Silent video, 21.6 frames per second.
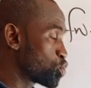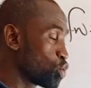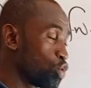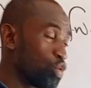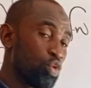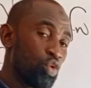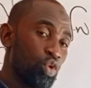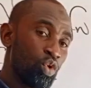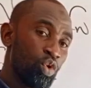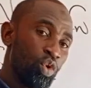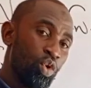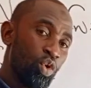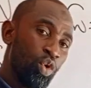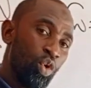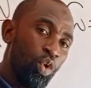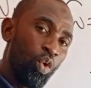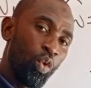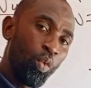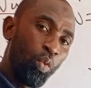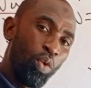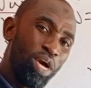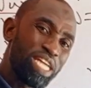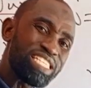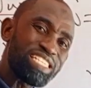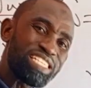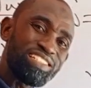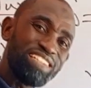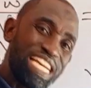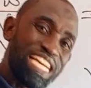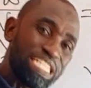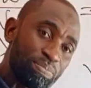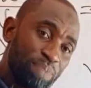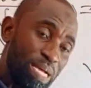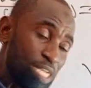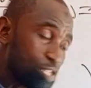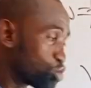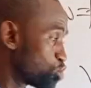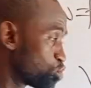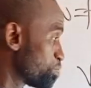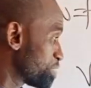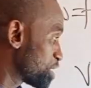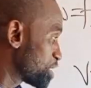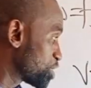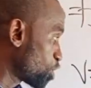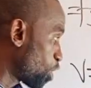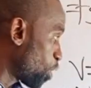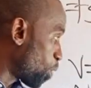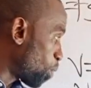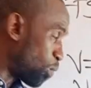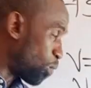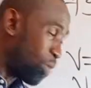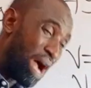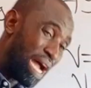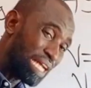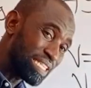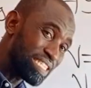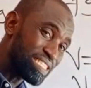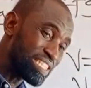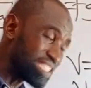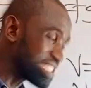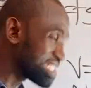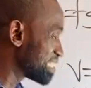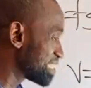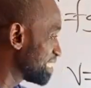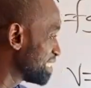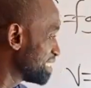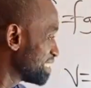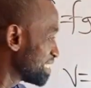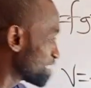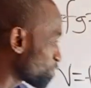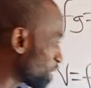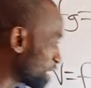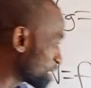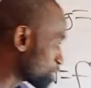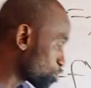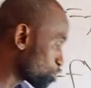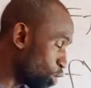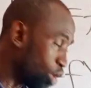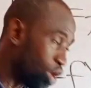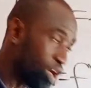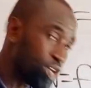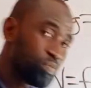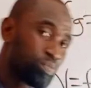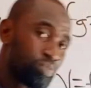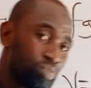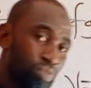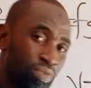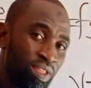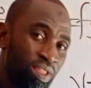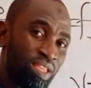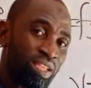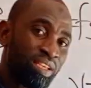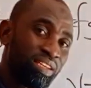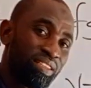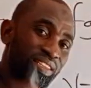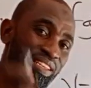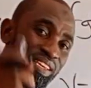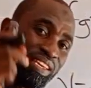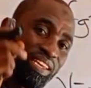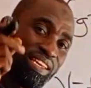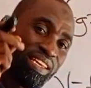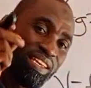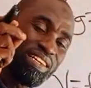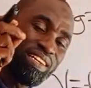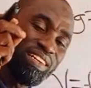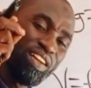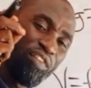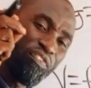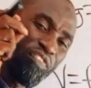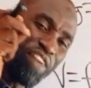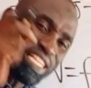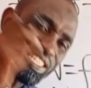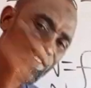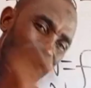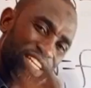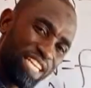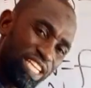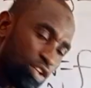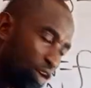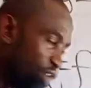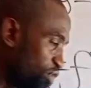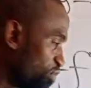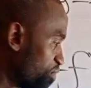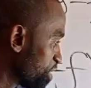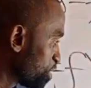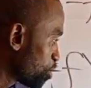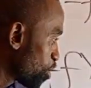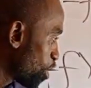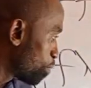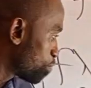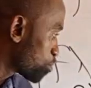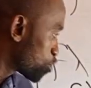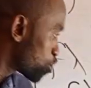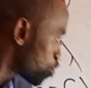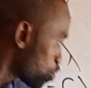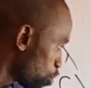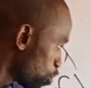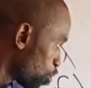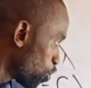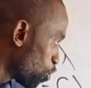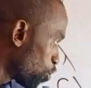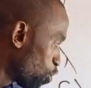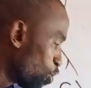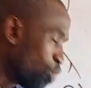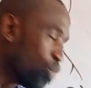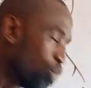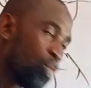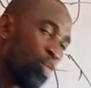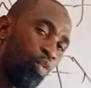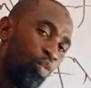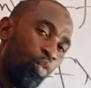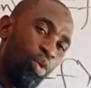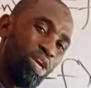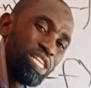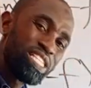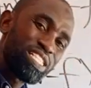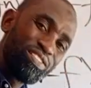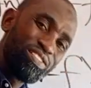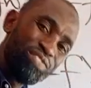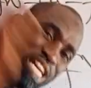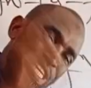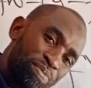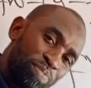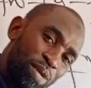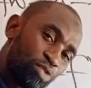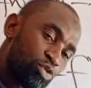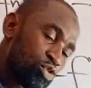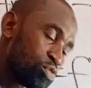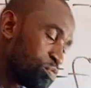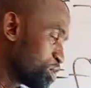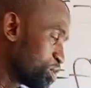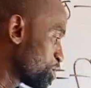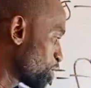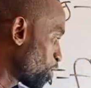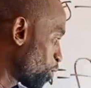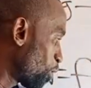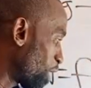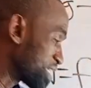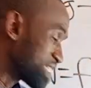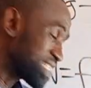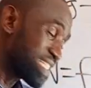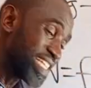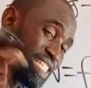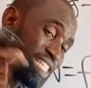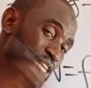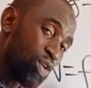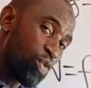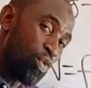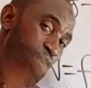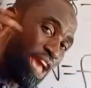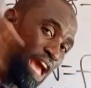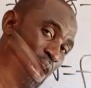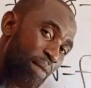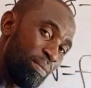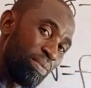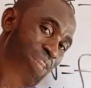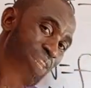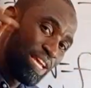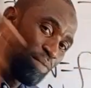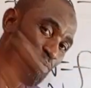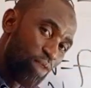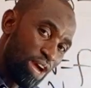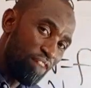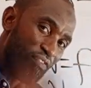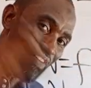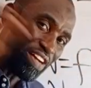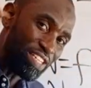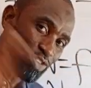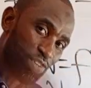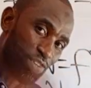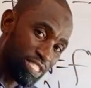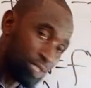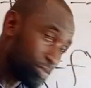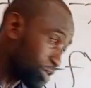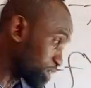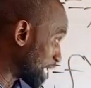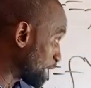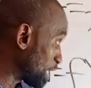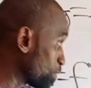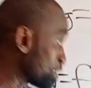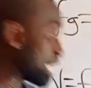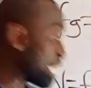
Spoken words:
2 with respect to medium 1. This one is called the refractiveness of medium 2 with respect to medium 1. See the way I'm laying more emphasis on it, because I know